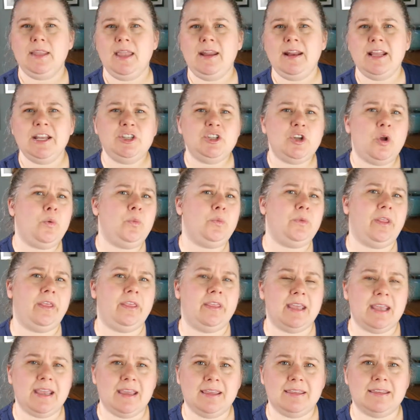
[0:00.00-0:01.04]
And I don't
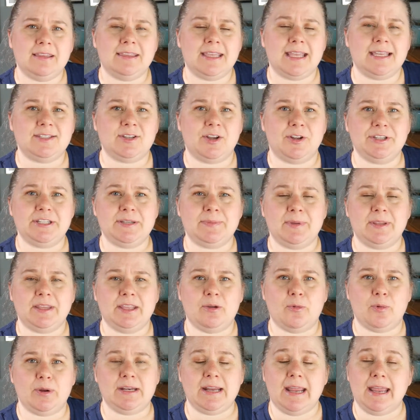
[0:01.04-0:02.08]
think that that's ultimately
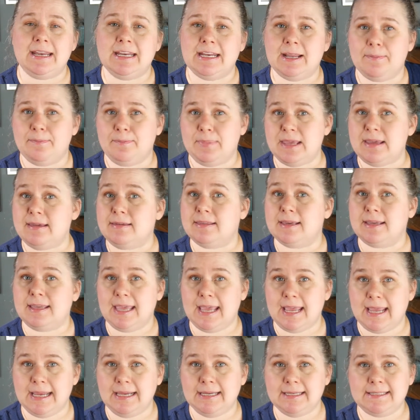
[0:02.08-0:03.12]
going to end up being the
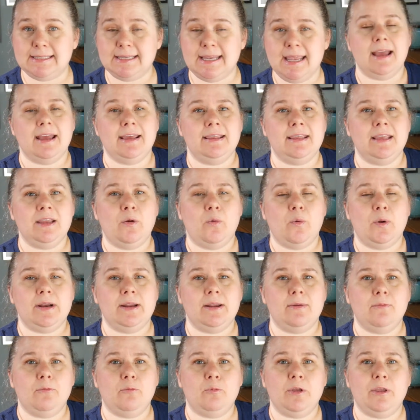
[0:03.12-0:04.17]
case. I think what
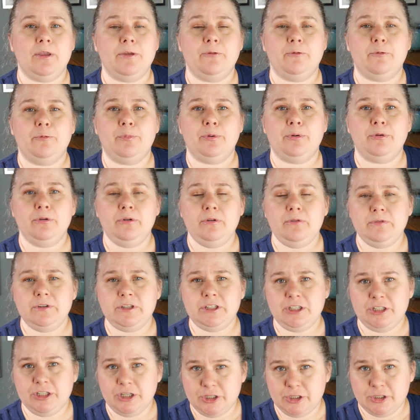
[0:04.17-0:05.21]
it will have
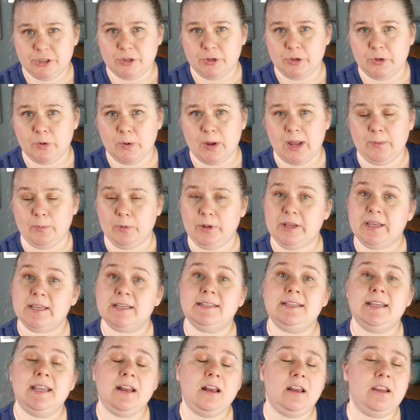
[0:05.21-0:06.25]
proved to do and will
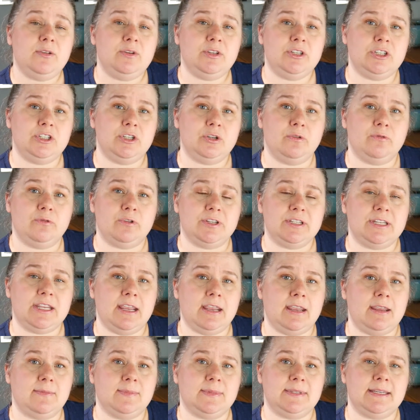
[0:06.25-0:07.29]
continue to do for
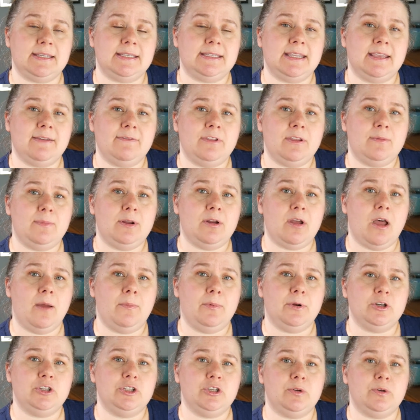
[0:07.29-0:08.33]
teams is give them an
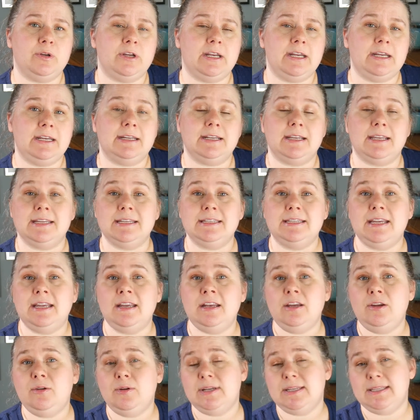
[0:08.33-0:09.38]
opportunity to
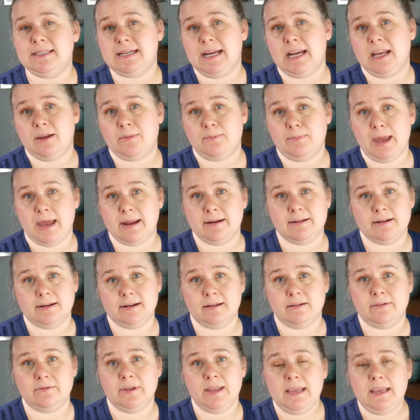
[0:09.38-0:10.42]
continue to stay
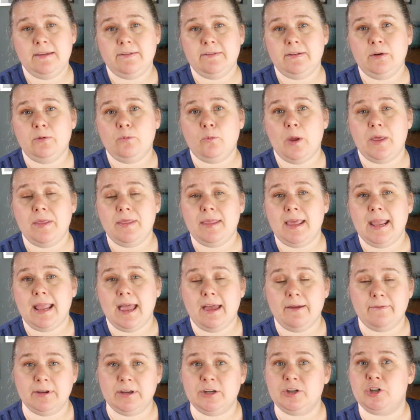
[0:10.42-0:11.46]
competitive even when they
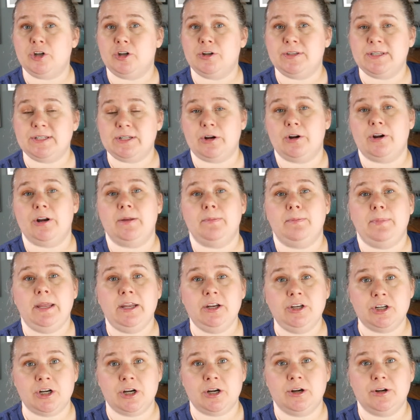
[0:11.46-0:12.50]
have injured starting
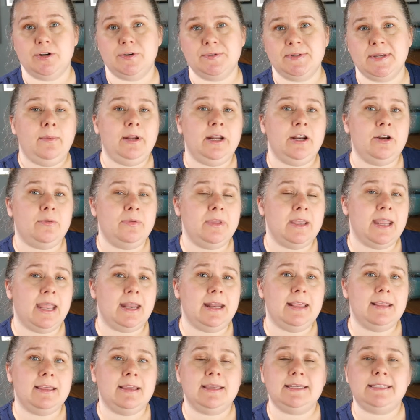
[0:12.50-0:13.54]
pitchers. But I don't think
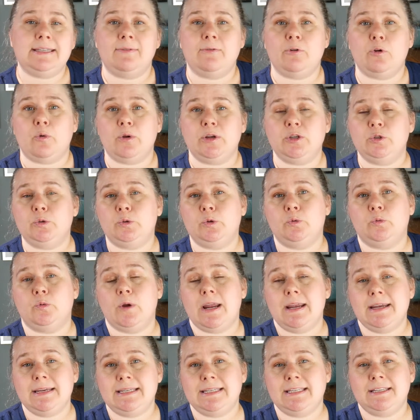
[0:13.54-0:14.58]
anything is ever going to
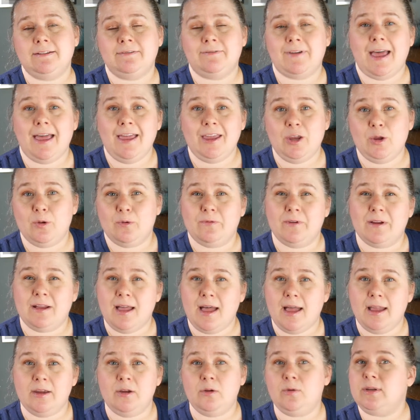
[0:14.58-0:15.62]
erase the value of a
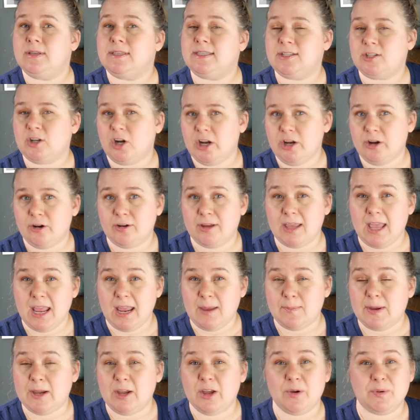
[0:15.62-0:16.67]
guy who can start your
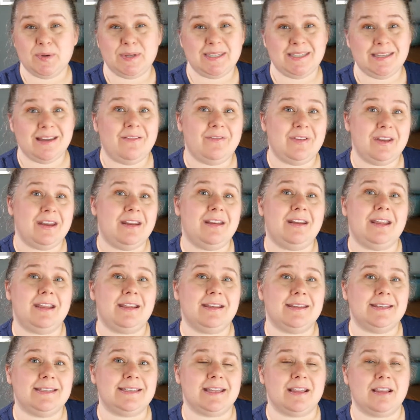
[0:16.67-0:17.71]
game and go 7
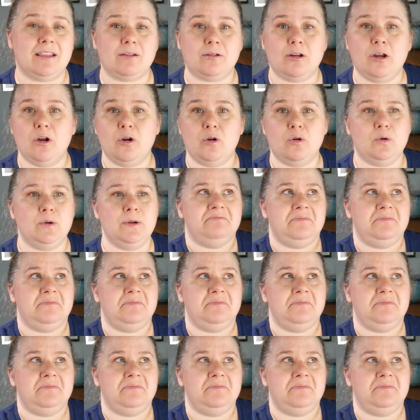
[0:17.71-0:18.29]
innings and throw,